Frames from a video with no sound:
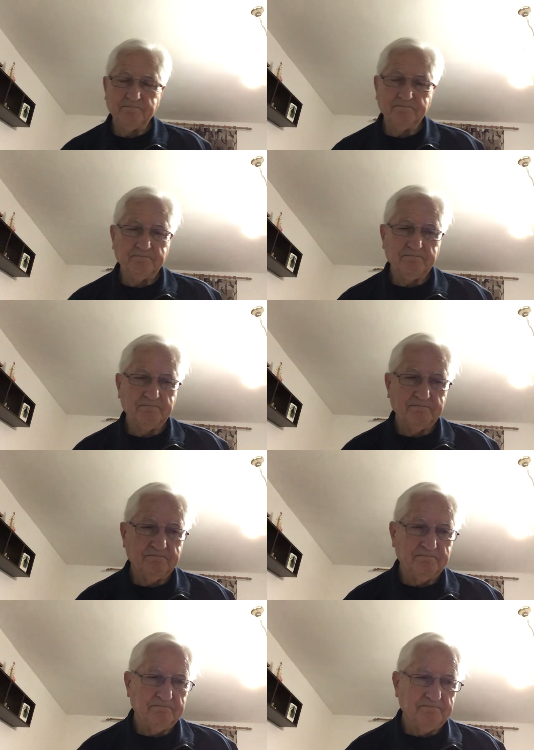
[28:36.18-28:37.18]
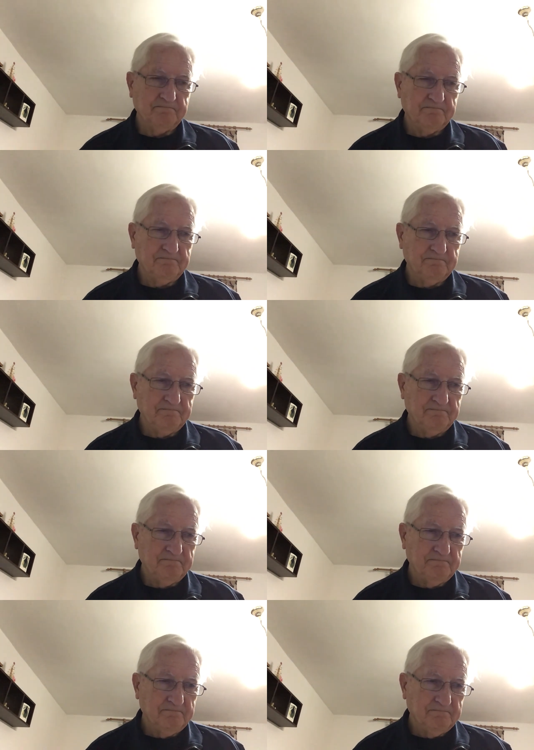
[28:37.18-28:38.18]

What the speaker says: [no speech]